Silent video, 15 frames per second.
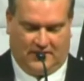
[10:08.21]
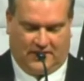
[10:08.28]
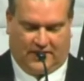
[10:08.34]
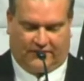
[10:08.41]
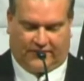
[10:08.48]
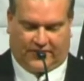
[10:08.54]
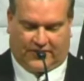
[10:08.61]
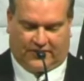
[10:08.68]

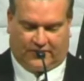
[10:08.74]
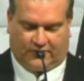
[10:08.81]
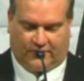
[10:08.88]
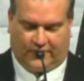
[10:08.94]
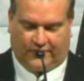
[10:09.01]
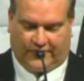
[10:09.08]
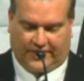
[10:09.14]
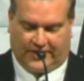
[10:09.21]
Every year
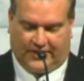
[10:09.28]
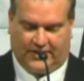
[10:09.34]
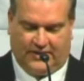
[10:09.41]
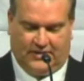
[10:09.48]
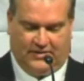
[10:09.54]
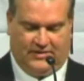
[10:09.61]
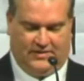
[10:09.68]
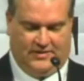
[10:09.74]
when we
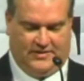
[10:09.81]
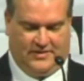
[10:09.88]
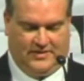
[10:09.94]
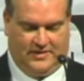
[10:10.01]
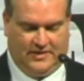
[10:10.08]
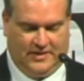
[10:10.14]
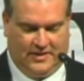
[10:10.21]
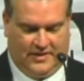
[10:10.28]

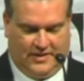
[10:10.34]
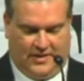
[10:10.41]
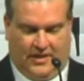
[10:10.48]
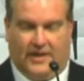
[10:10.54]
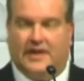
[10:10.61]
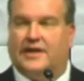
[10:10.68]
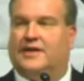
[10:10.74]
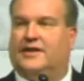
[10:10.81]

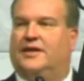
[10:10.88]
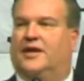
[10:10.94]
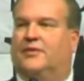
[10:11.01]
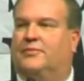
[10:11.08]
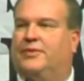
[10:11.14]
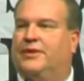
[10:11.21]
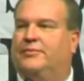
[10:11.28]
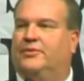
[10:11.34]

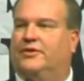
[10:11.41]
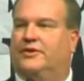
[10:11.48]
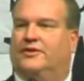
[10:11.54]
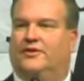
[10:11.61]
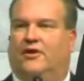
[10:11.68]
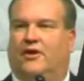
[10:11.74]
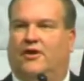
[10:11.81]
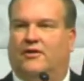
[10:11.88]
induct people into
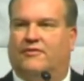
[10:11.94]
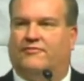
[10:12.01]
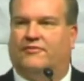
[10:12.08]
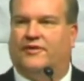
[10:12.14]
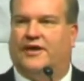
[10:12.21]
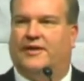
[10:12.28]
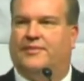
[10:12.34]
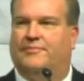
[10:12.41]
the Hall of
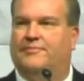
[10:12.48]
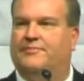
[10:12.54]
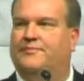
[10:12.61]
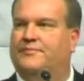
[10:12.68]
Fame,